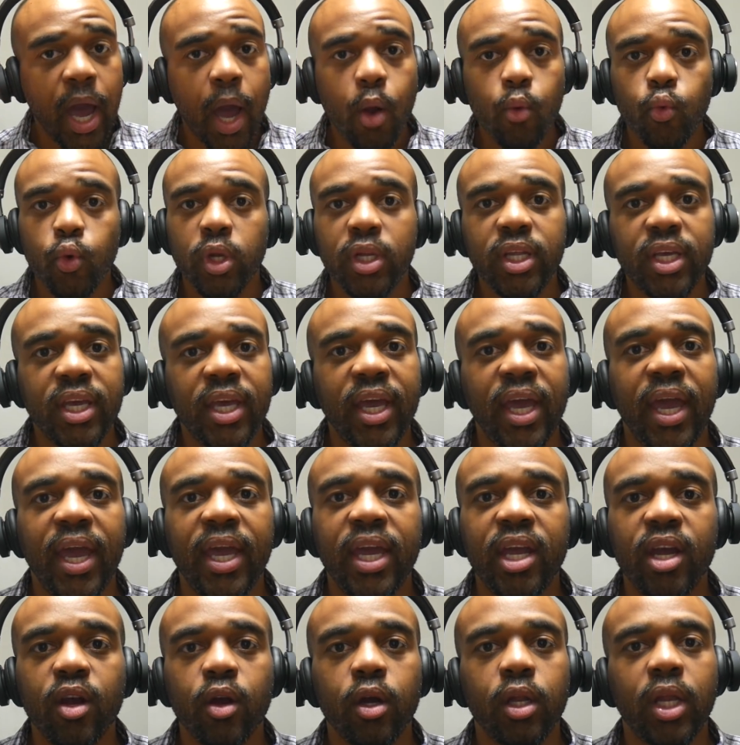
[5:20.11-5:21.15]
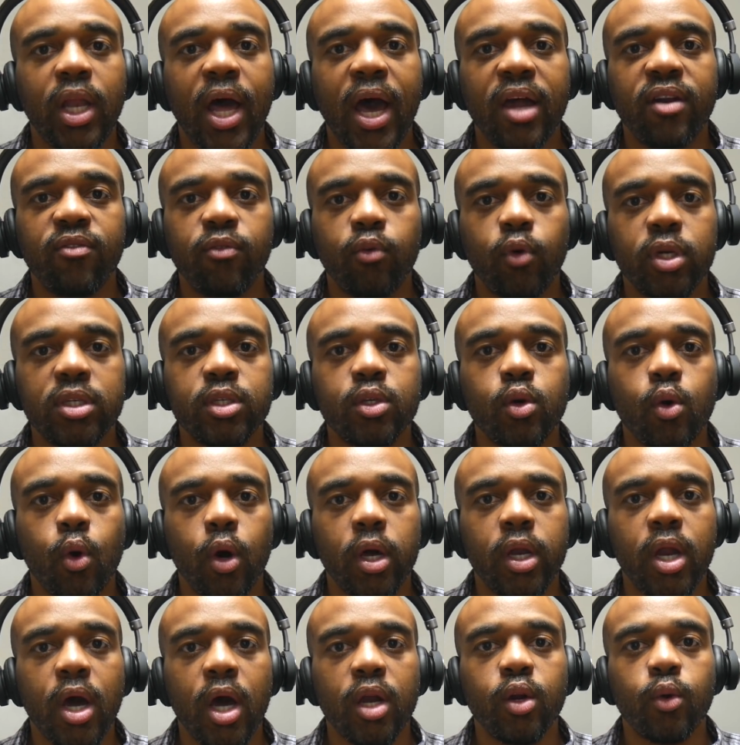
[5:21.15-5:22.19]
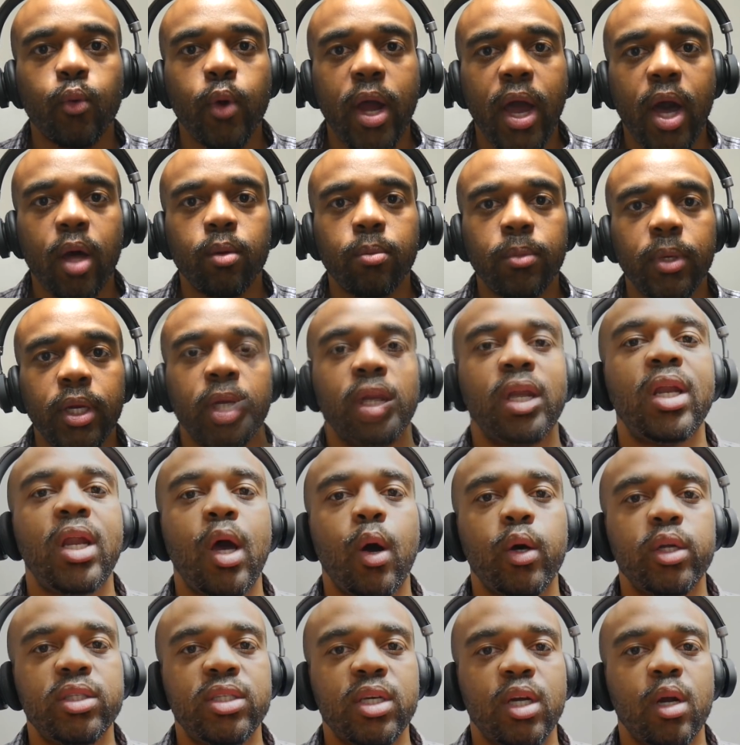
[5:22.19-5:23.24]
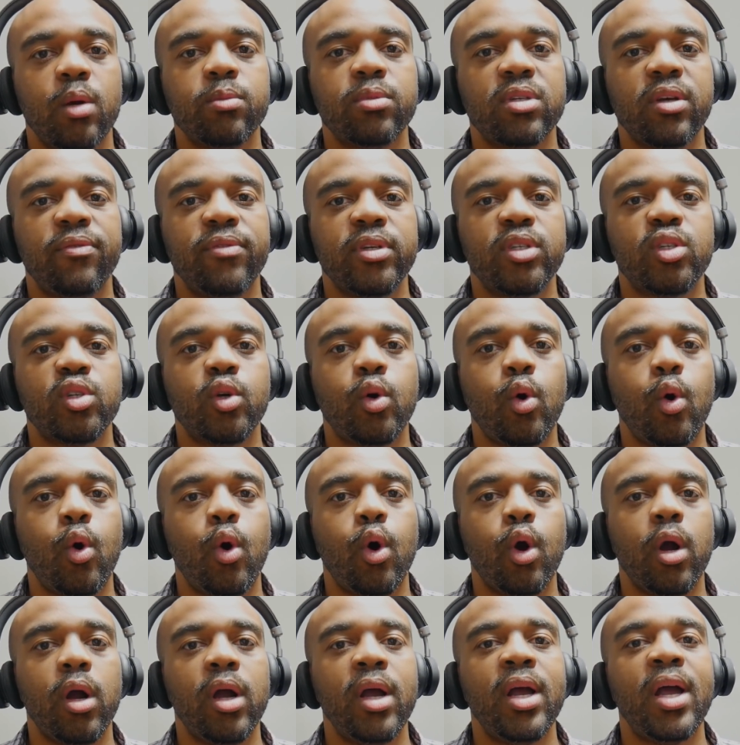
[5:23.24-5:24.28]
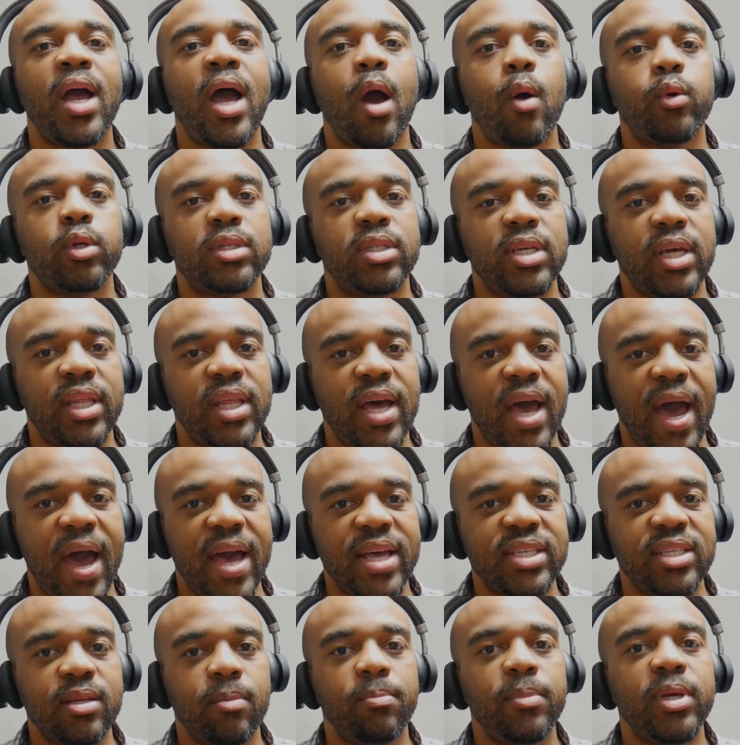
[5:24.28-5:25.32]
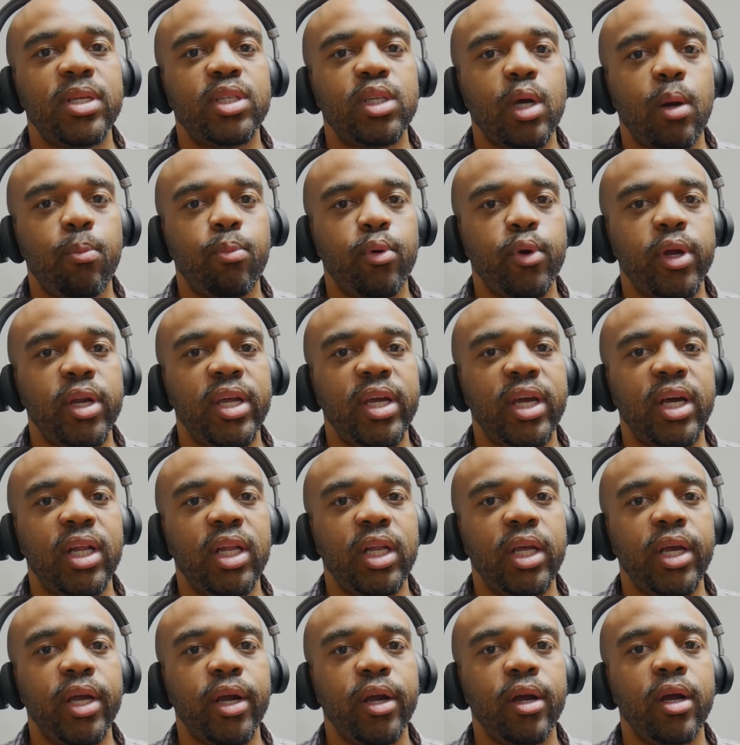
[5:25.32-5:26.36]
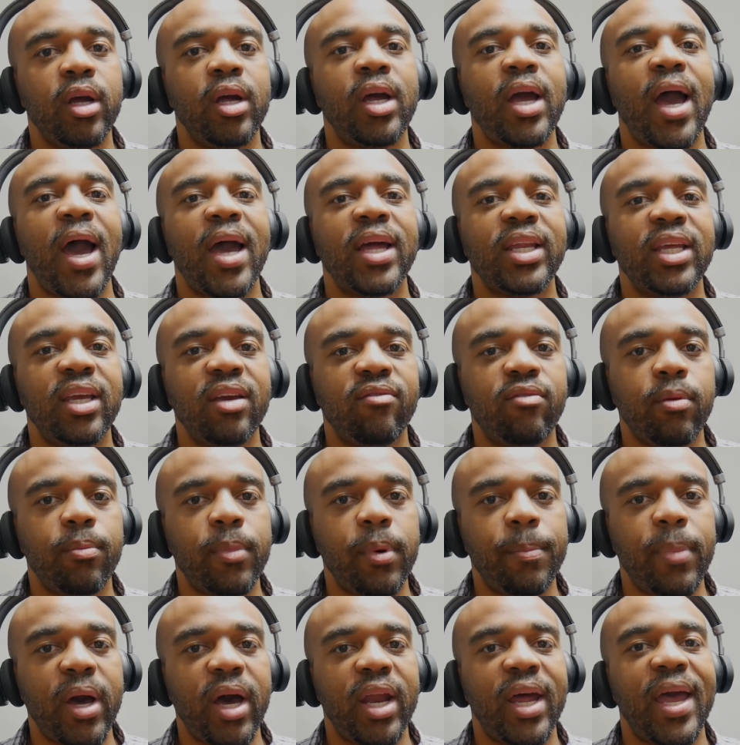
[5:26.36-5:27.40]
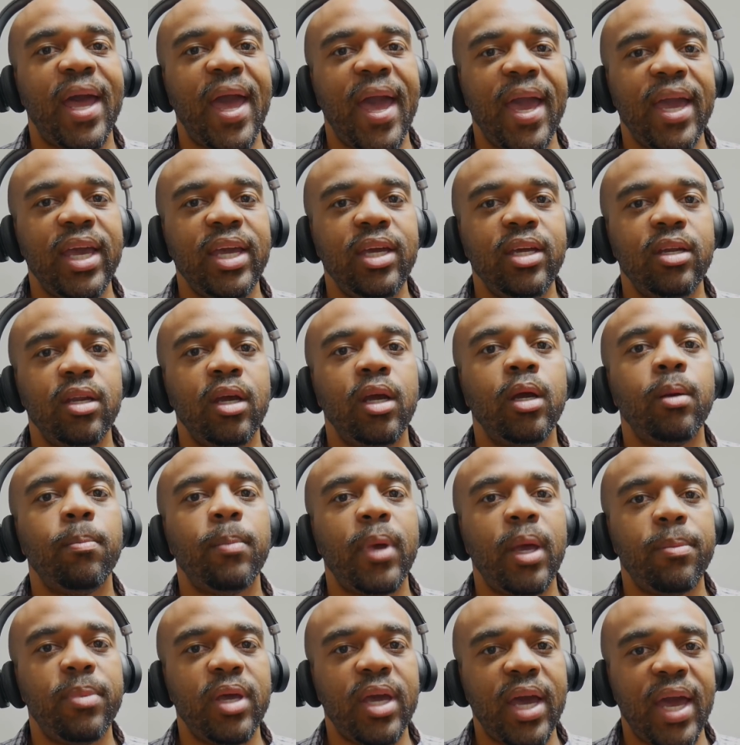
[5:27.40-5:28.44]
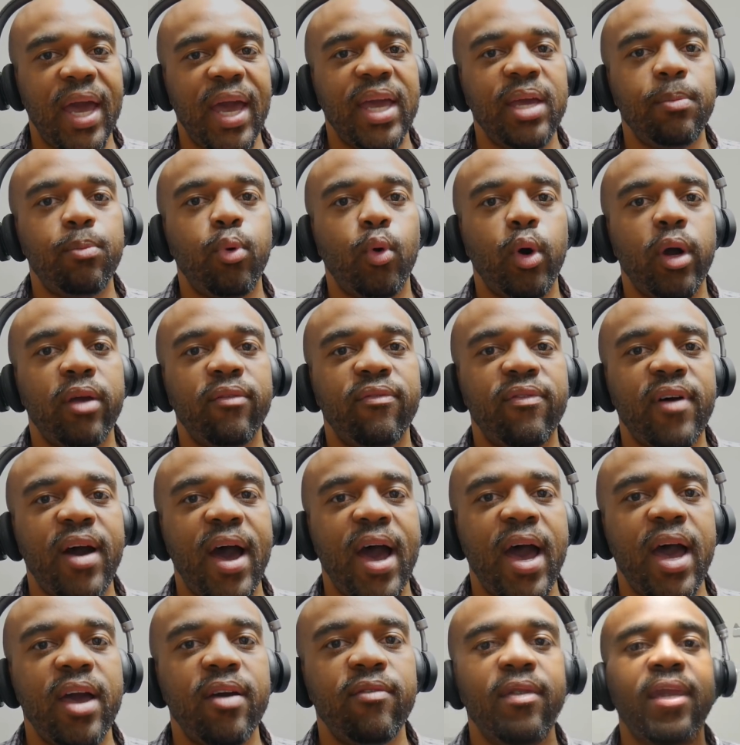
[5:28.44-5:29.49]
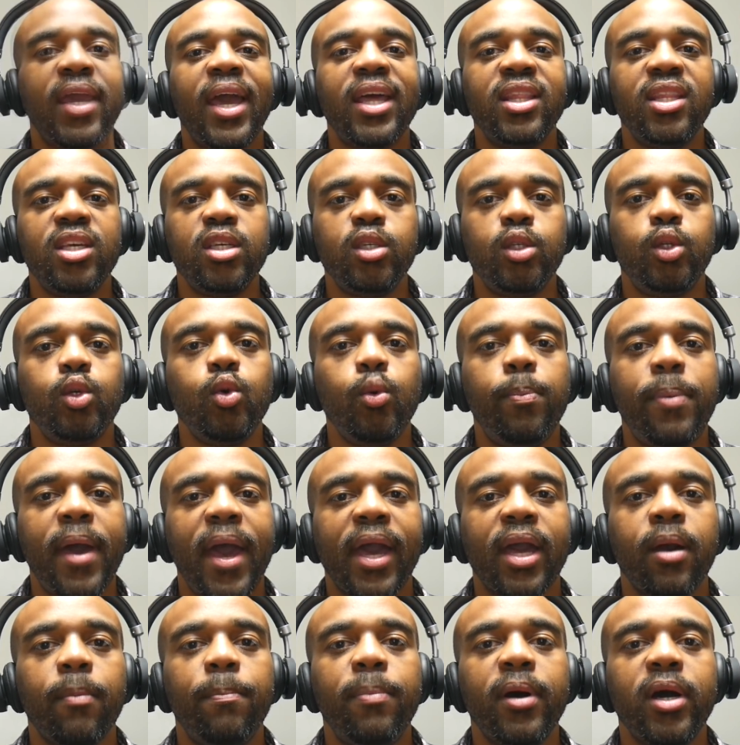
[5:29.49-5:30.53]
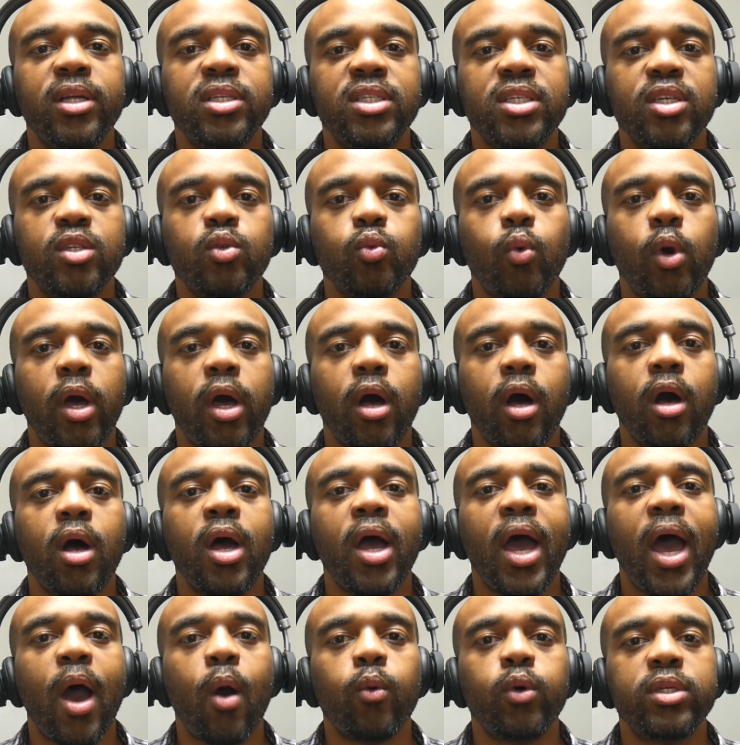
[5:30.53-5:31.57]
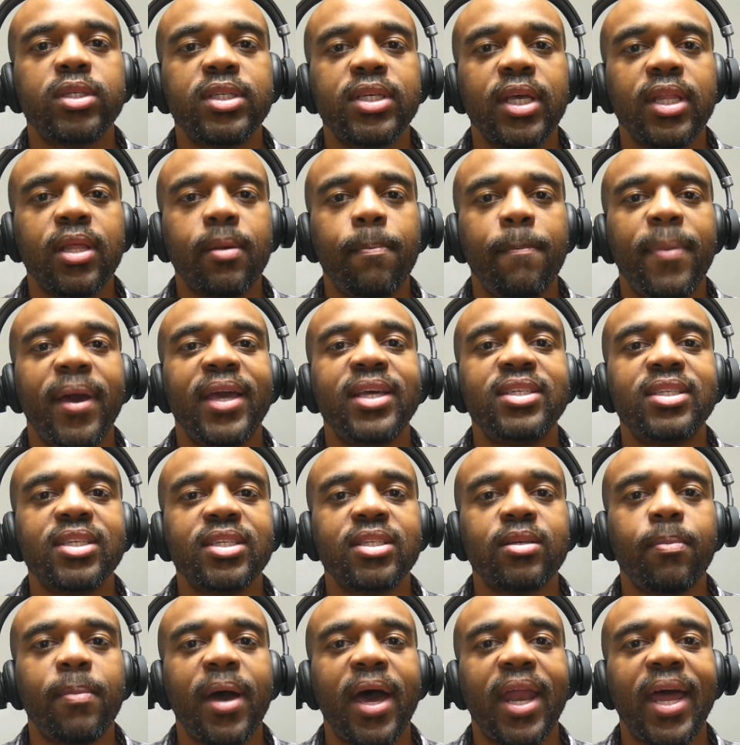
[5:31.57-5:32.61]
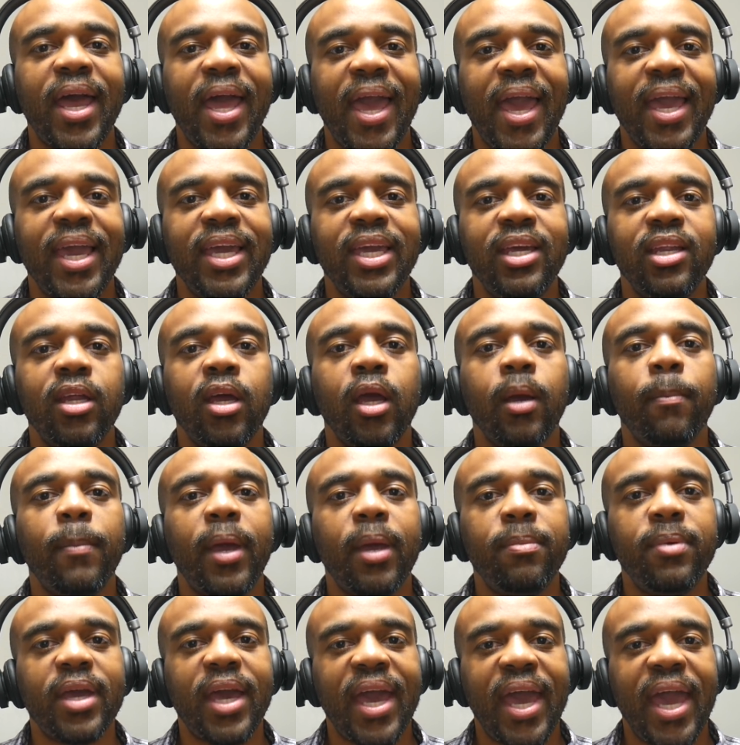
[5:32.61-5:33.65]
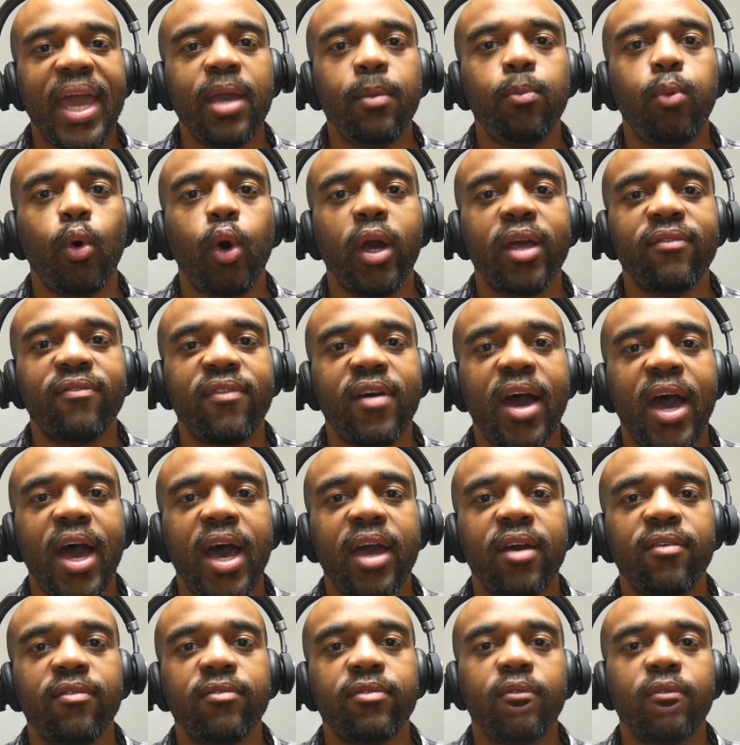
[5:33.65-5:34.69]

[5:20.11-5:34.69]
I really can't hear a lot of what's going on around me. Now in terms of a score, I would say the highs and mids are pretty clear. I'd give them about an eight, maybe an eight point five. And these do pack a punch as well. I would say the bass is about an eight, maybe an eight point five.